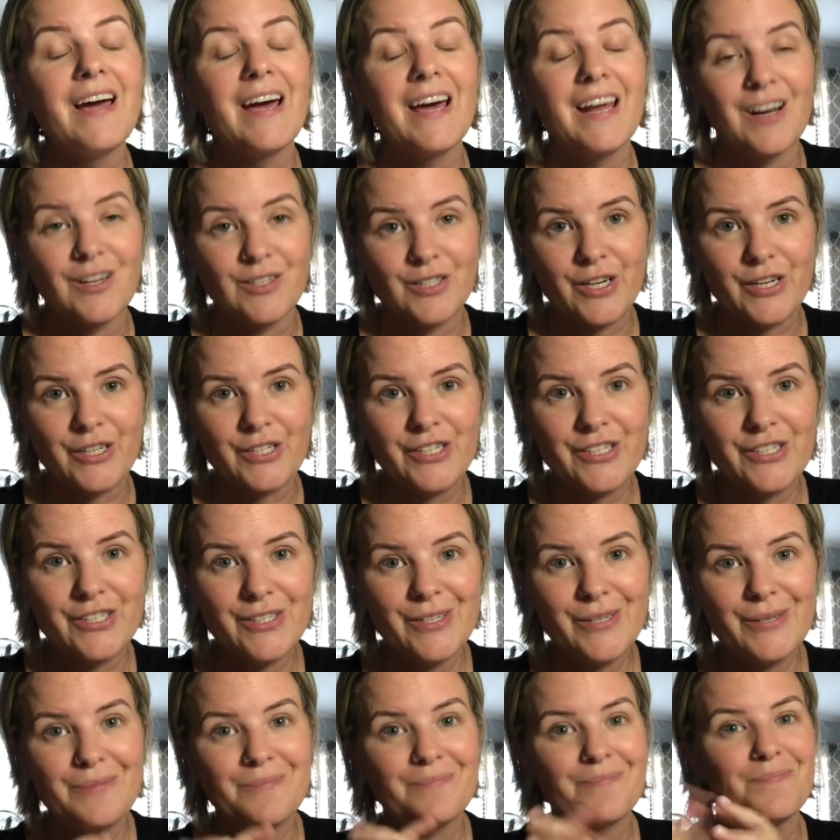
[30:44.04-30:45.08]
and I'll talk to you
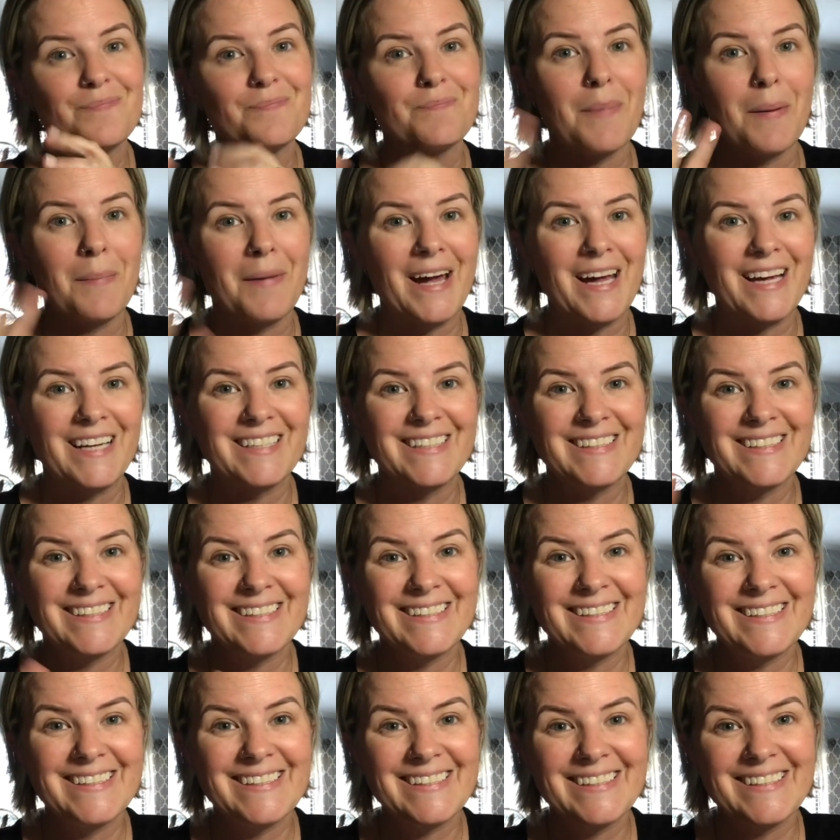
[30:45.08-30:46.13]
soon.
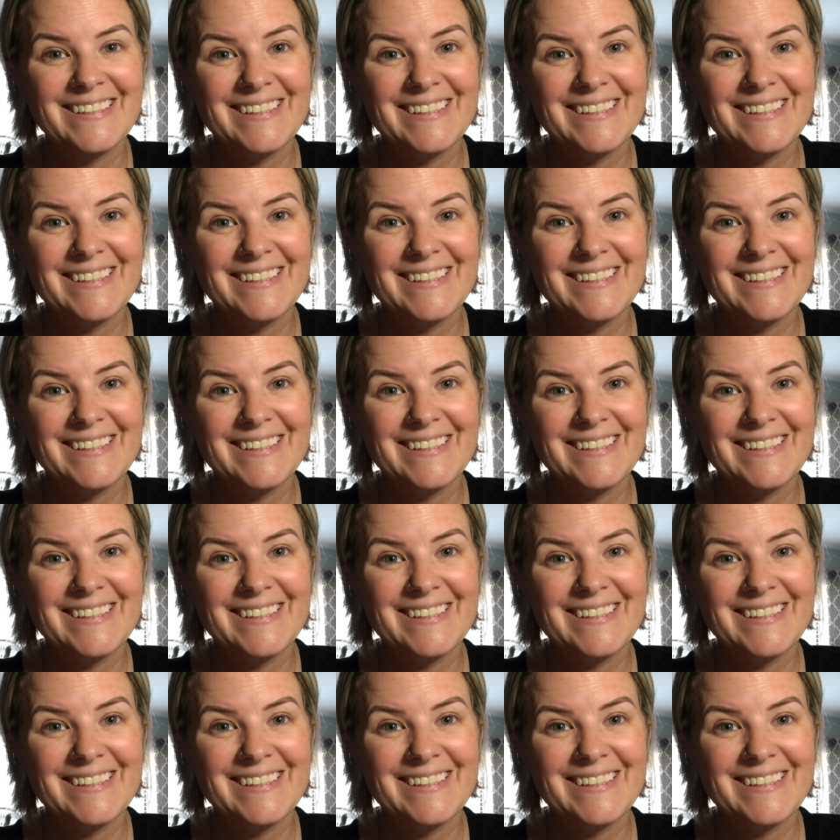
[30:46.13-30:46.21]
Bye-bye.